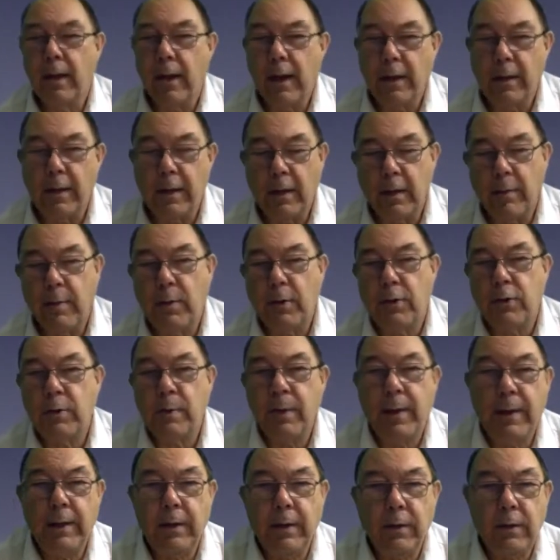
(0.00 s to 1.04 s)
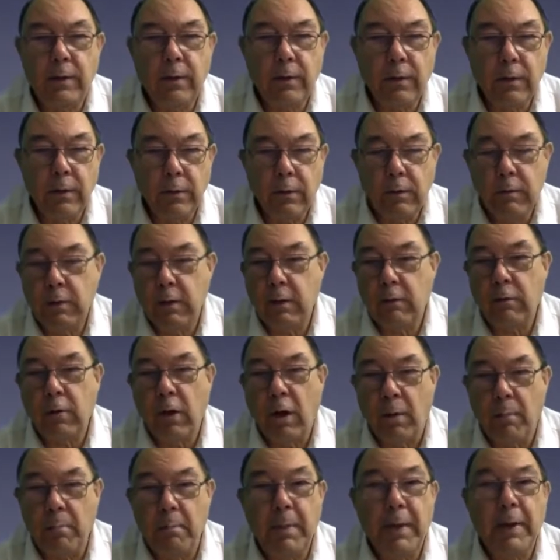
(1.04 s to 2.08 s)
and at the bottom end you've
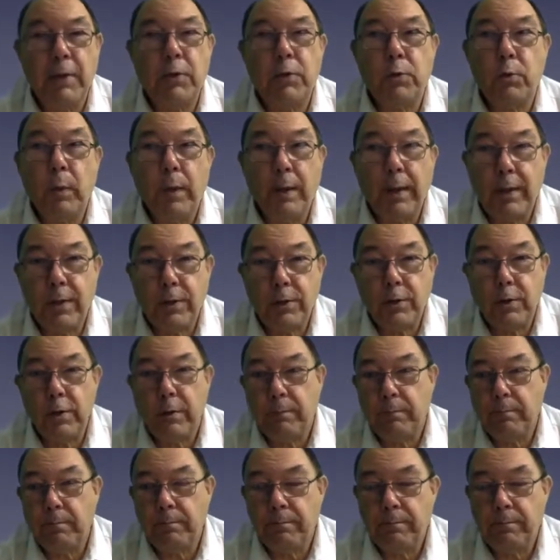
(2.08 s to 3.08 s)
got mixed waste.